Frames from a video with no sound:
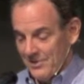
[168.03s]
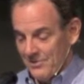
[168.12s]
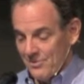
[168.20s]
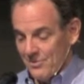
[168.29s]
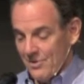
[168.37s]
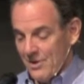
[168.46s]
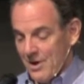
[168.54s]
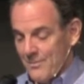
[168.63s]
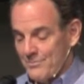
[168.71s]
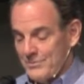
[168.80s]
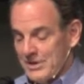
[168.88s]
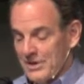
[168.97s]
or
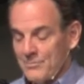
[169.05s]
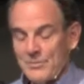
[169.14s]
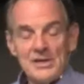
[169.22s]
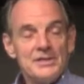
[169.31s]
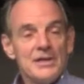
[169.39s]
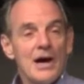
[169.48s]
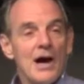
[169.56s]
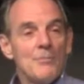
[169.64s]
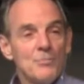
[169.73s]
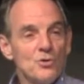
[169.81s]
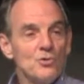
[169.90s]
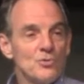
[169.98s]
Abdelhamid
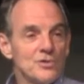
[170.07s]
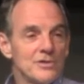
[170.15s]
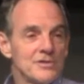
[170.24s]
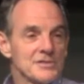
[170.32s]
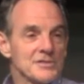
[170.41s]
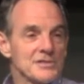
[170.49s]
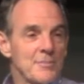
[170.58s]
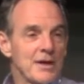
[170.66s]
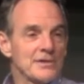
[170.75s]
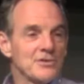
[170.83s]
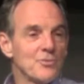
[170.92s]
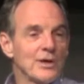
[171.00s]
Abaaoud, the
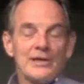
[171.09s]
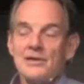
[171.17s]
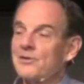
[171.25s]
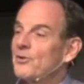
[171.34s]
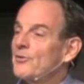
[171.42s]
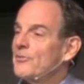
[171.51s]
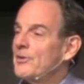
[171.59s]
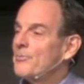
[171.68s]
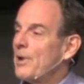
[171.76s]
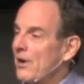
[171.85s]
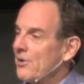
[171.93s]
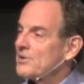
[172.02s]
suspected ringleader of the
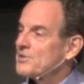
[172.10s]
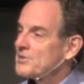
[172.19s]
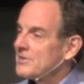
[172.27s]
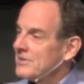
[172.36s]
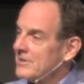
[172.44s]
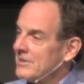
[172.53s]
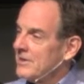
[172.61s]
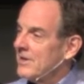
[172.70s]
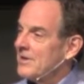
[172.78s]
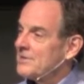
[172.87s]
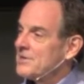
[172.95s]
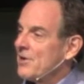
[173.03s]
Paris
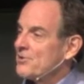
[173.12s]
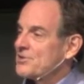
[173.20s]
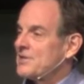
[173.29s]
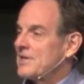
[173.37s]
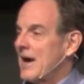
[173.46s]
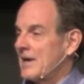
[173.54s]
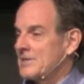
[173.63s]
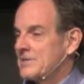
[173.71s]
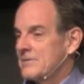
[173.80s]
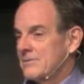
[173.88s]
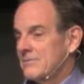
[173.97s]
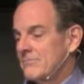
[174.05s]
uh, terrorist attacks,